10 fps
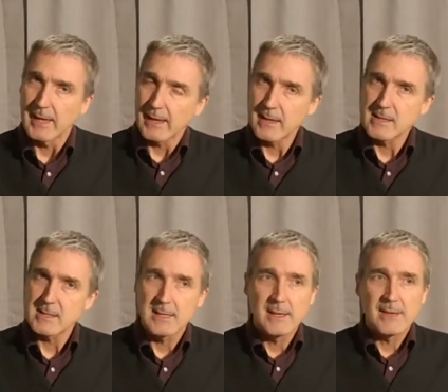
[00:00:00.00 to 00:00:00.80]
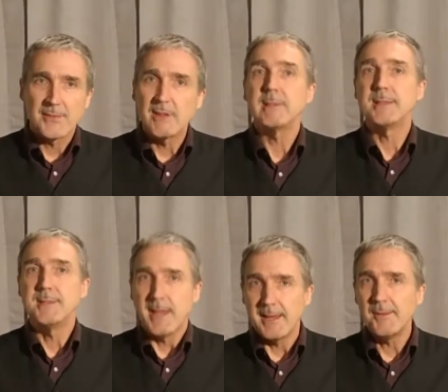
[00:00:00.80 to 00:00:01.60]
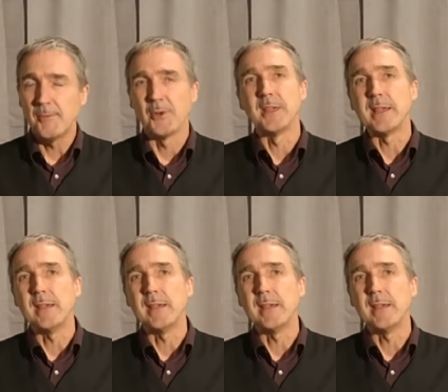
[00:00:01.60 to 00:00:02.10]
is there isn't anybody,